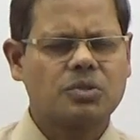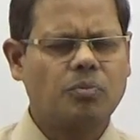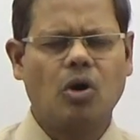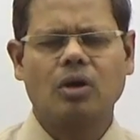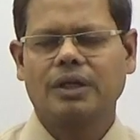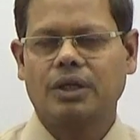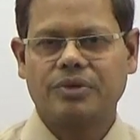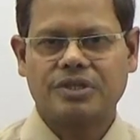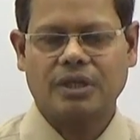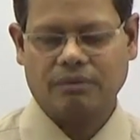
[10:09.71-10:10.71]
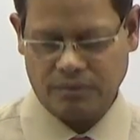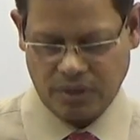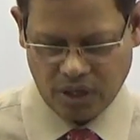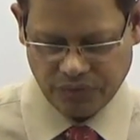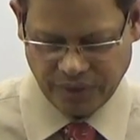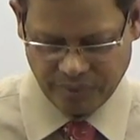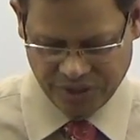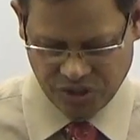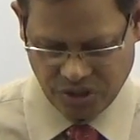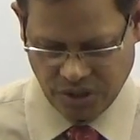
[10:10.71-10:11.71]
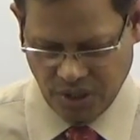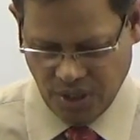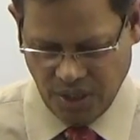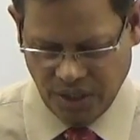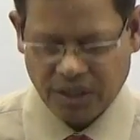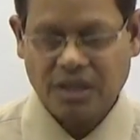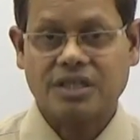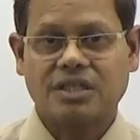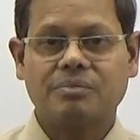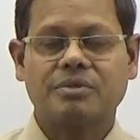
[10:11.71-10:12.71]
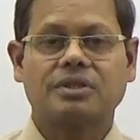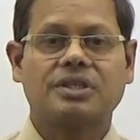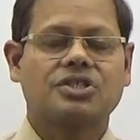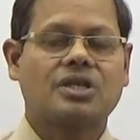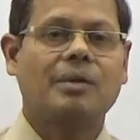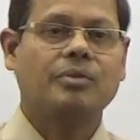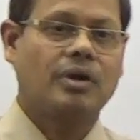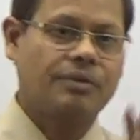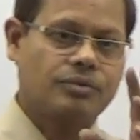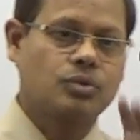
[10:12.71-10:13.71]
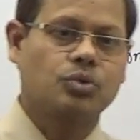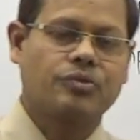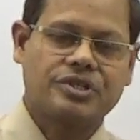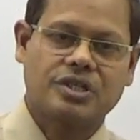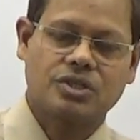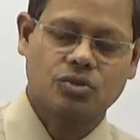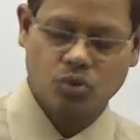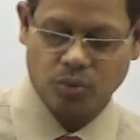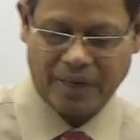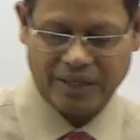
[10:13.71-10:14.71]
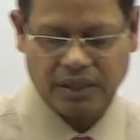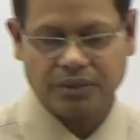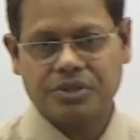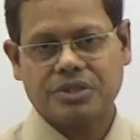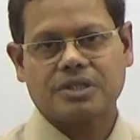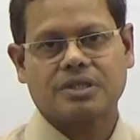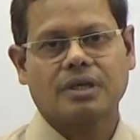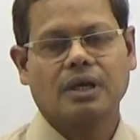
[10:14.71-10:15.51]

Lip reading: small innovation, not very much. In customs, this time you have two questions, two practical questions.